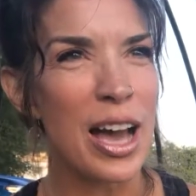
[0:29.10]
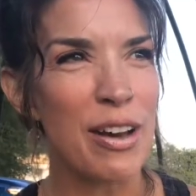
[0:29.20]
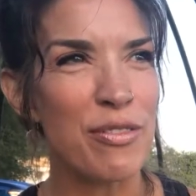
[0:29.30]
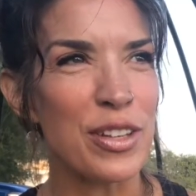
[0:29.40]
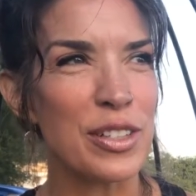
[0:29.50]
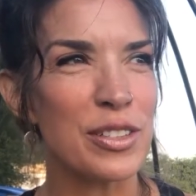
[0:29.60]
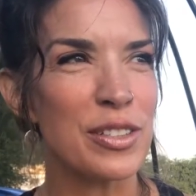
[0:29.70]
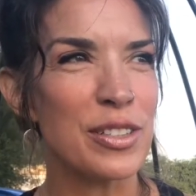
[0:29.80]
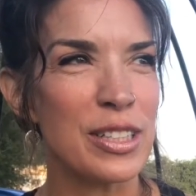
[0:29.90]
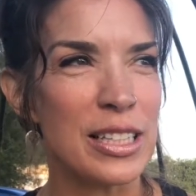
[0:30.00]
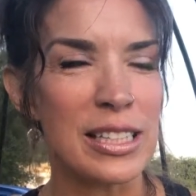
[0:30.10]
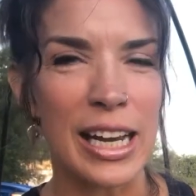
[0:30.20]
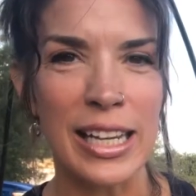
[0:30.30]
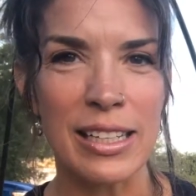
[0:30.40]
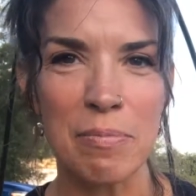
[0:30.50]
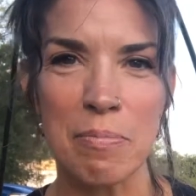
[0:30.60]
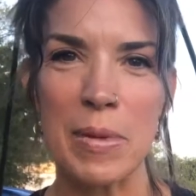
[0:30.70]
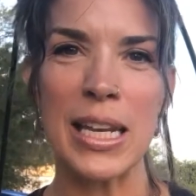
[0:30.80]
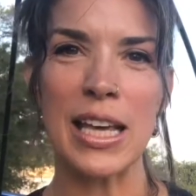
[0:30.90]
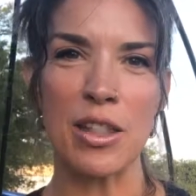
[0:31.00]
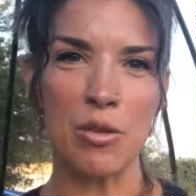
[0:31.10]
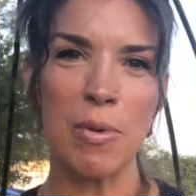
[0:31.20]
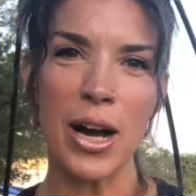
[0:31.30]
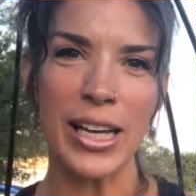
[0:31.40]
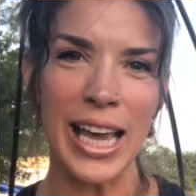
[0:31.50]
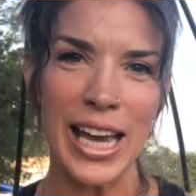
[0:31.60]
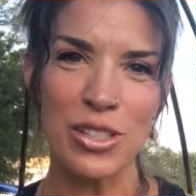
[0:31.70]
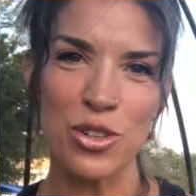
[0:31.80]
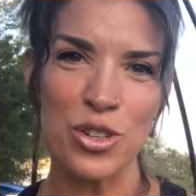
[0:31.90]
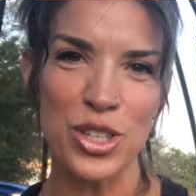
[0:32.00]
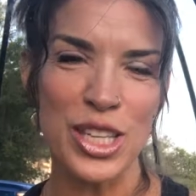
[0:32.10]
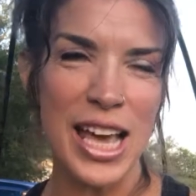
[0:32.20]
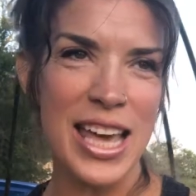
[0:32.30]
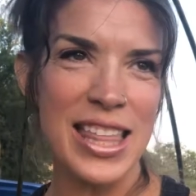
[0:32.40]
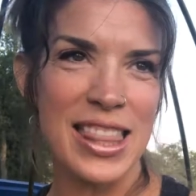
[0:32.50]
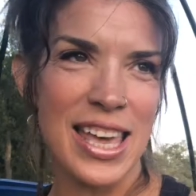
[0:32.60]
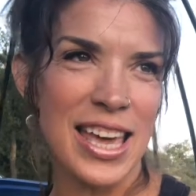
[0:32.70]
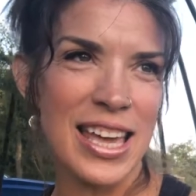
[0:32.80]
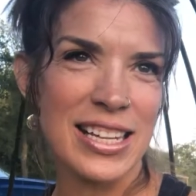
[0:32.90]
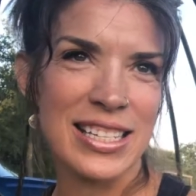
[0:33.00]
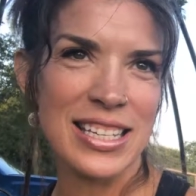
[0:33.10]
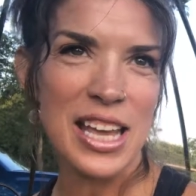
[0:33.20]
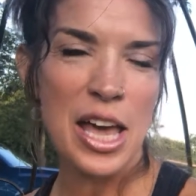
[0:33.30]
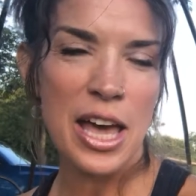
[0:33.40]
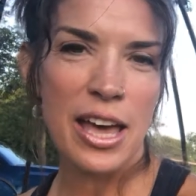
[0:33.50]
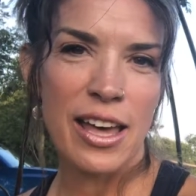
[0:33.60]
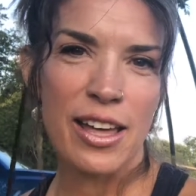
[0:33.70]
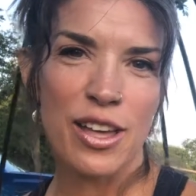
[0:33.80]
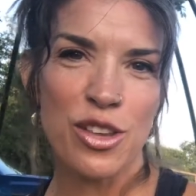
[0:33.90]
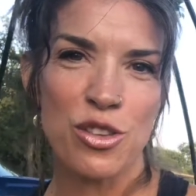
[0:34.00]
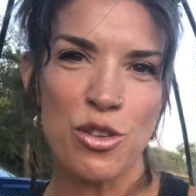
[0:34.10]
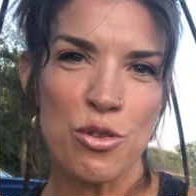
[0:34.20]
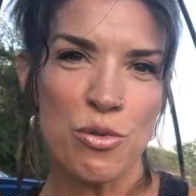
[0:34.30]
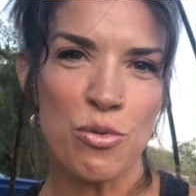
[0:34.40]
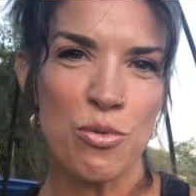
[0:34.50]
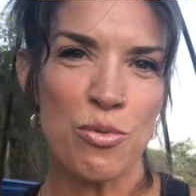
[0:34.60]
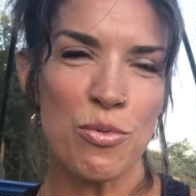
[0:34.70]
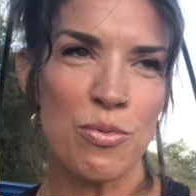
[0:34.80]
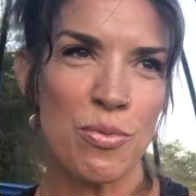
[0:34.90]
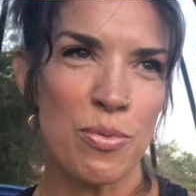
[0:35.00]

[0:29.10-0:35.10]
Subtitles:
I feel like many other podcasters say that you